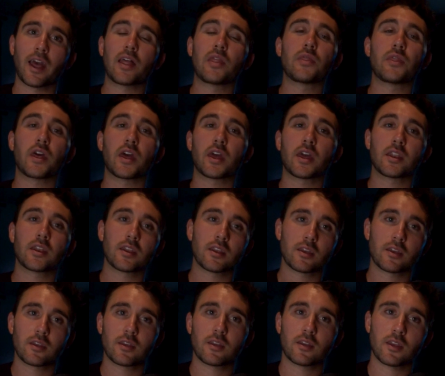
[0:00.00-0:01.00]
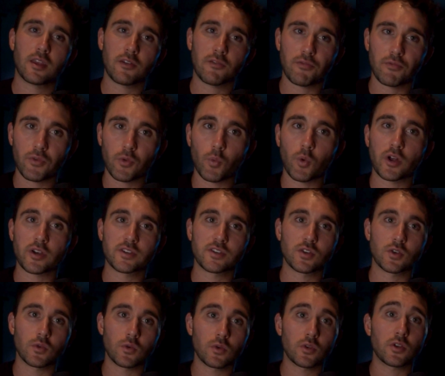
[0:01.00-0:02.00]
and then if you want
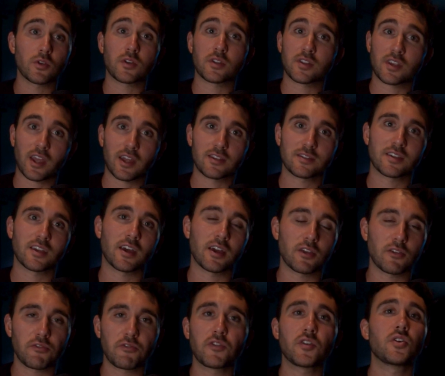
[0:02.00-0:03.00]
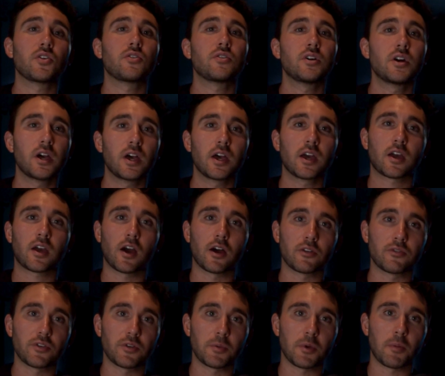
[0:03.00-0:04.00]
to, you can kind of see how you feel,
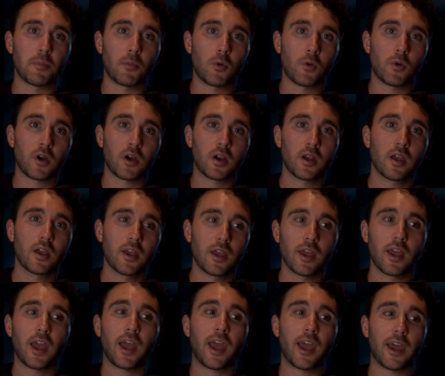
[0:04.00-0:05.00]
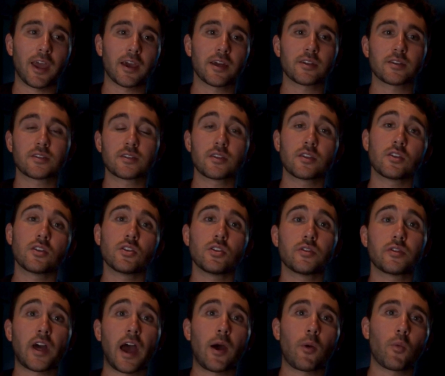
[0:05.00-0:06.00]
cut a little bit more, and
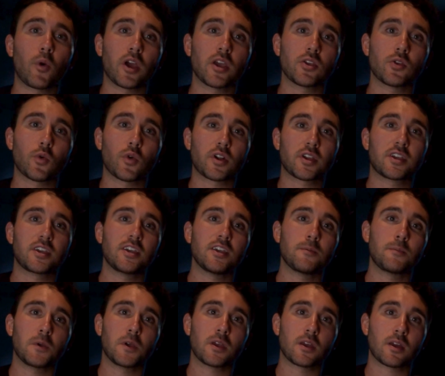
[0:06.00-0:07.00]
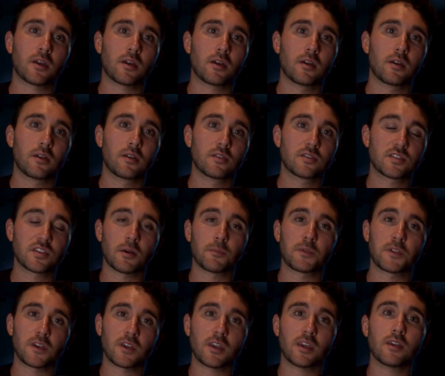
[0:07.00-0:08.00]
that way you're keeping
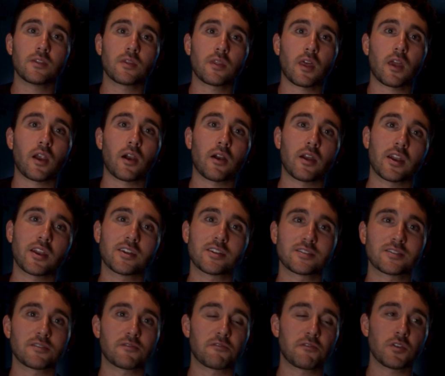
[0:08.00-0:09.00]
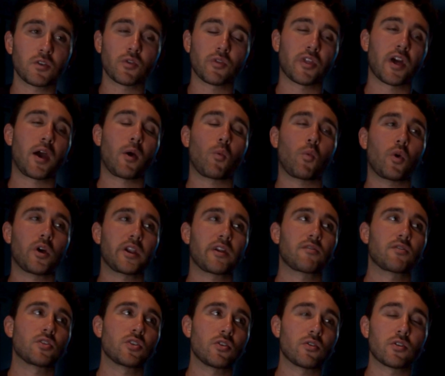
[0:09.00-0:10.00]
something in there, and it doesn't feel that
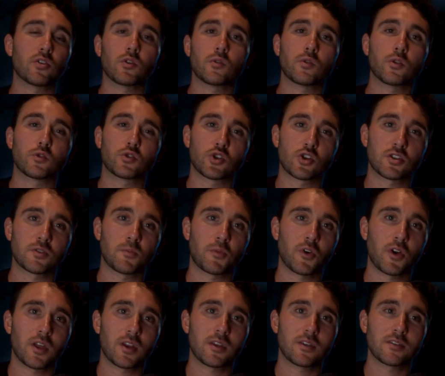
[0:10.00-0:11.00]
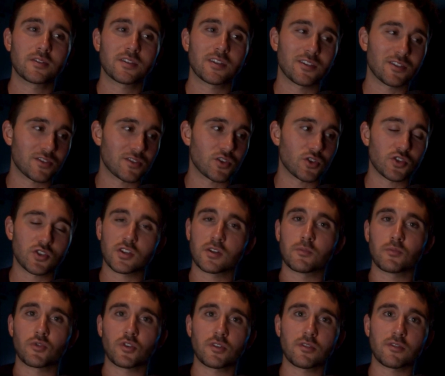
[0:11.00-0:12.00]
whatever your new nutrition plan is just
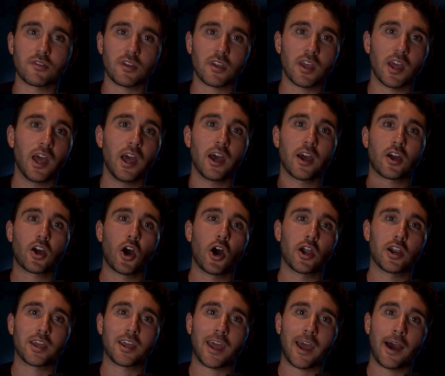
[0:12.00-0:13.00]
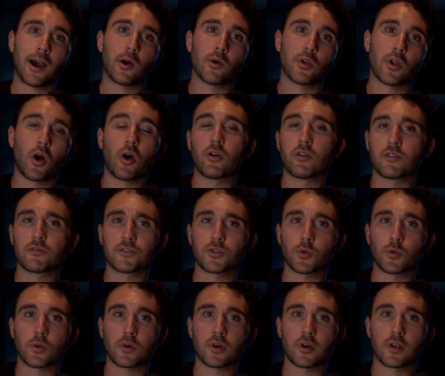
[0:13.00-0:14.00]
completely cutting out all
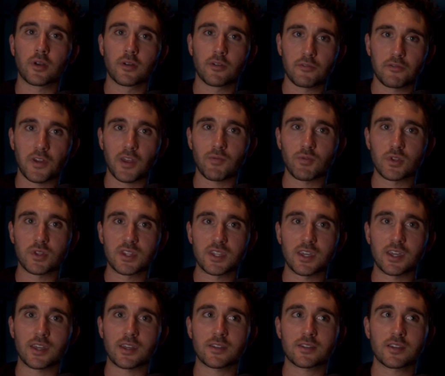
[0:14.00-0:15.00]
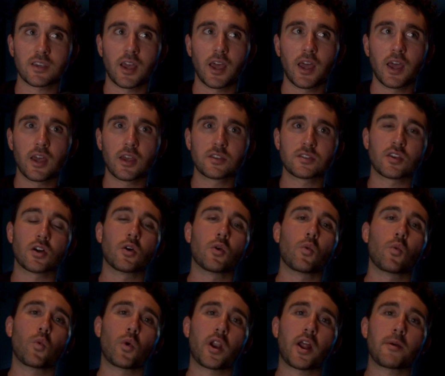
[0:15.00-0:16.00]
of your favorite things.
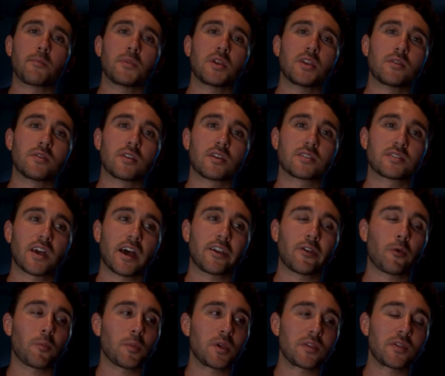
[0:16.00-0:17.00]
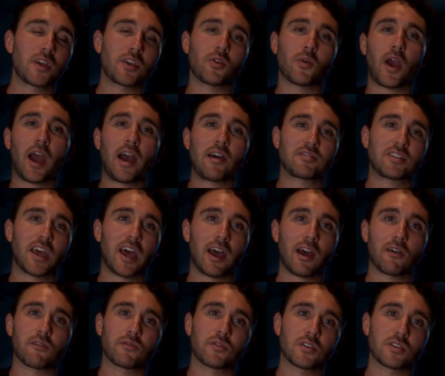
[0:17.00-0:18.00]
So when I mean this, I don't mean that you have to
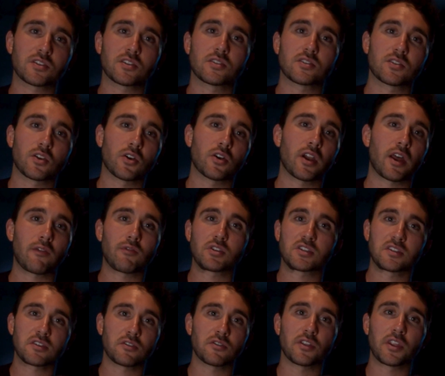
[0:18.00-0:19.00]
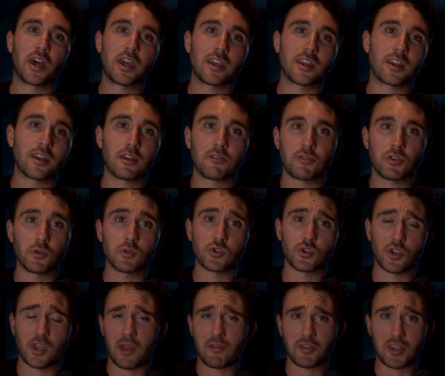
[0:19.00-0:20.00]
have this dessert every single night, and if you
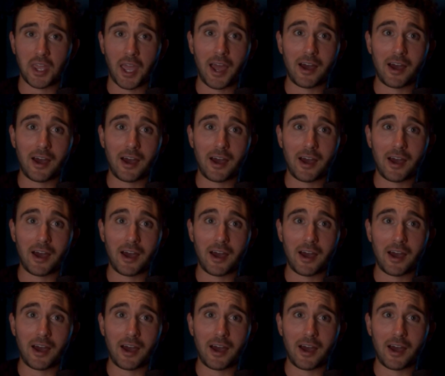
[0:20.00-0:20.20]
usually have a